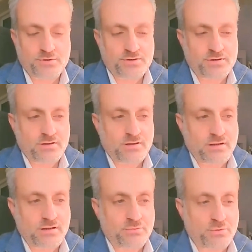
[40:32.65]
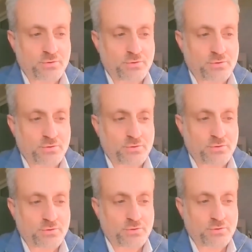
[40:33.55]
which I
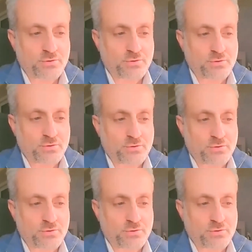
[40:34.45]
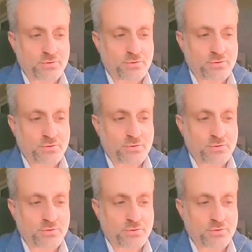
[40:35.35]
recorded yesterday,